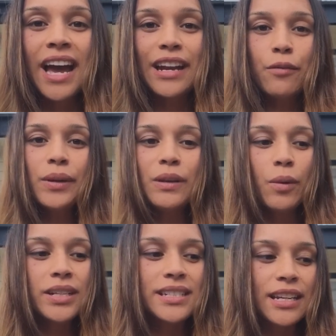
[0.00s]
and I really
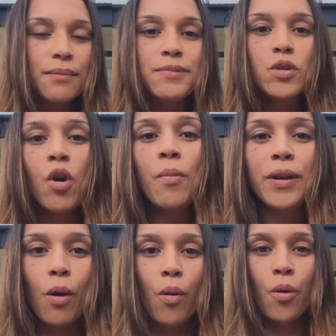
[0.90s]
wanted to absorb
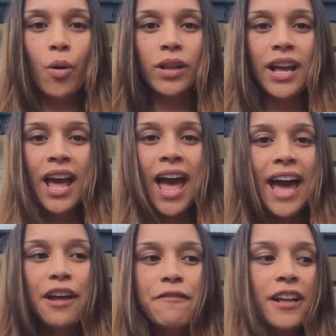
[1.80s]
it all.
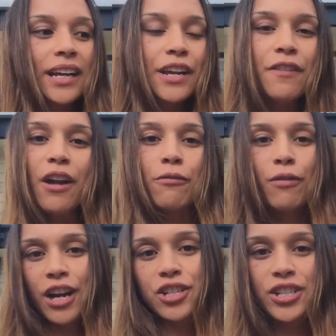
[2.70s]
And I felt like if I
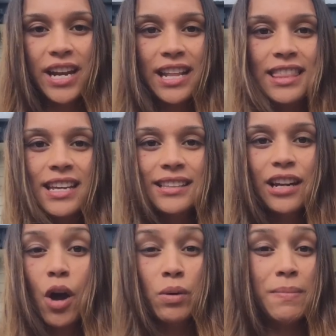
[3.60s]
rushed anything
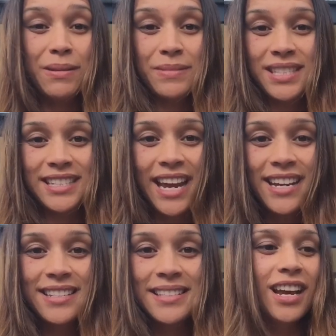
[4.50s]
that I would make
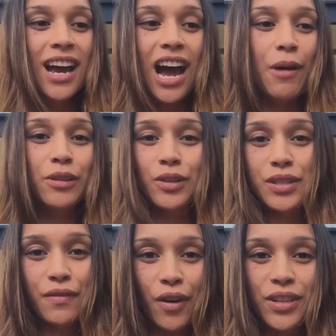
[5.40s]
mistakes, I would
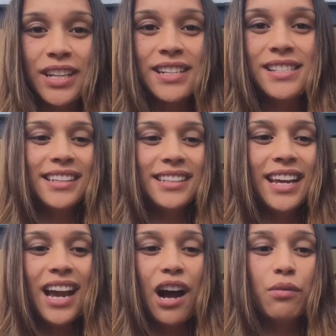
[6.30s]
lose focus.
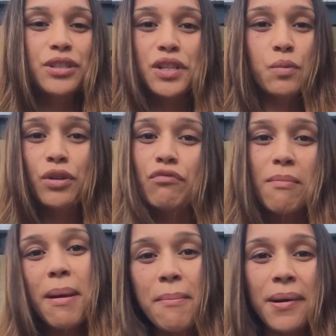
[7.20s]
Yeah, I would just wouldn't
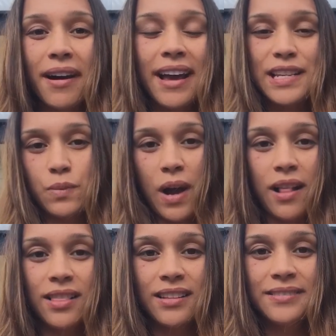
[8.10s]
remember as
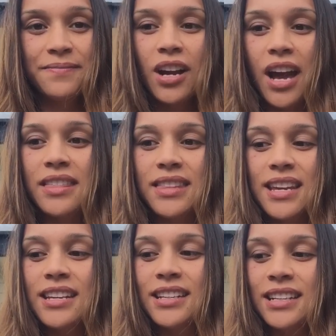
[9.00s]
well. I
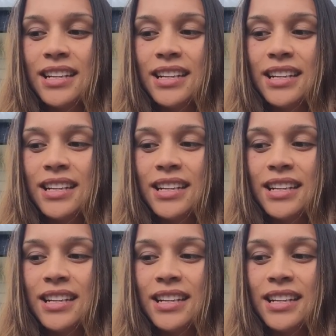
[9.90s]
think